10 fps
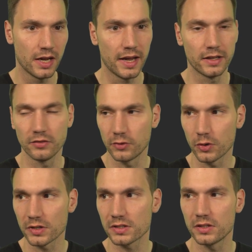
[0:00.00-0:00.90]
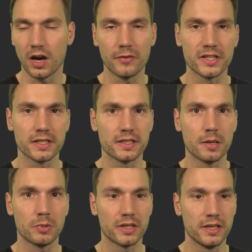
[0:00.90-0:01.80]
And of course, the obvious
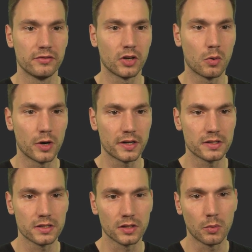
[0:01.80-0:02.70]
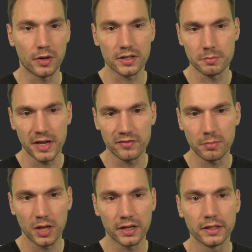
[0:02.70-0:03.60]
example here for Quarkus is the Quarkus Maven
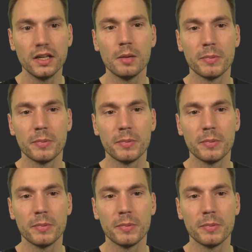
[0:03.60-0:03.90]
plugin,